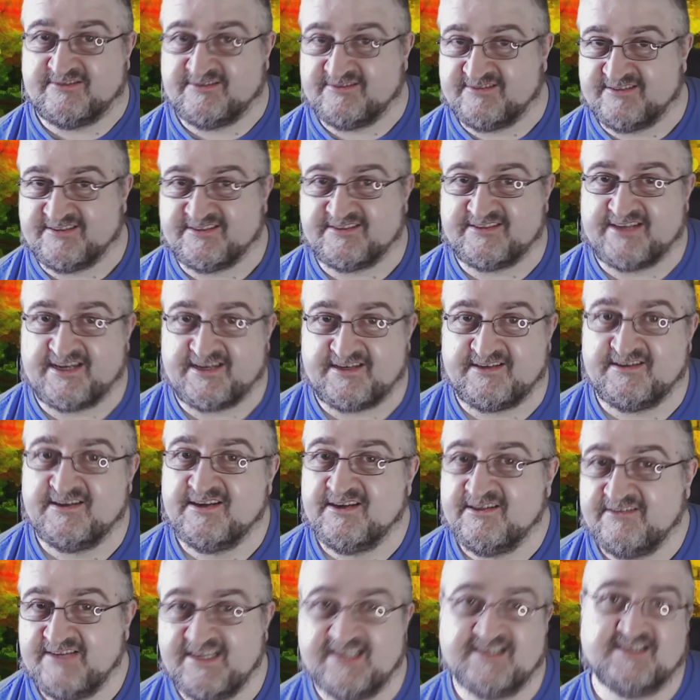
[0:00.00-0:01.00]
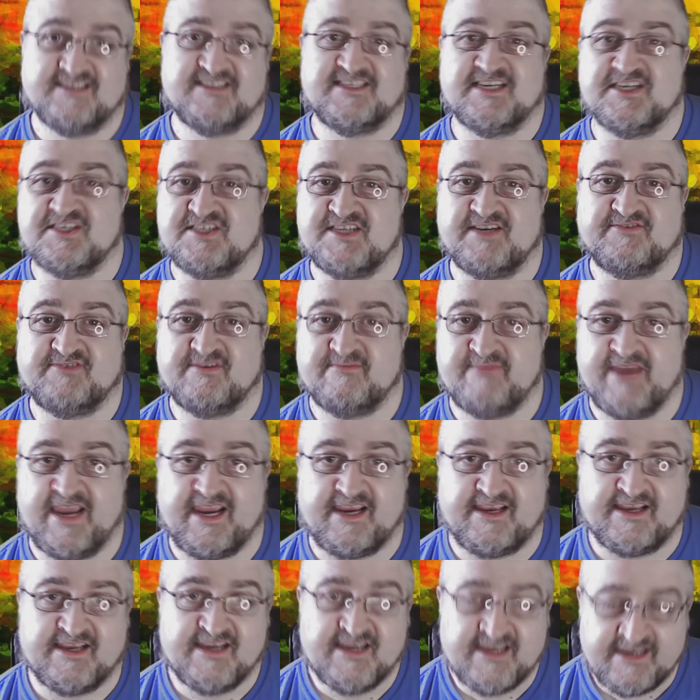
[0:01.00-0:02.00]
and there's like these are the decisions you have to
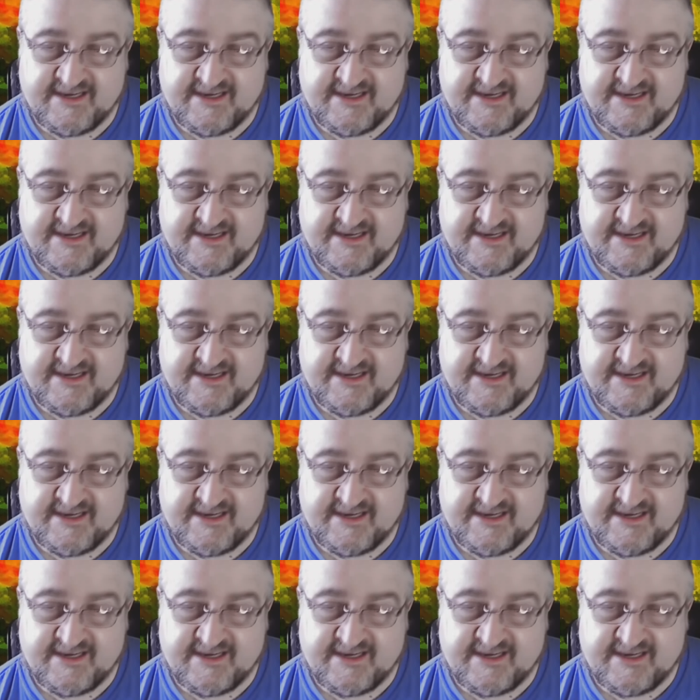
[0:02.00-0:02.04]
make.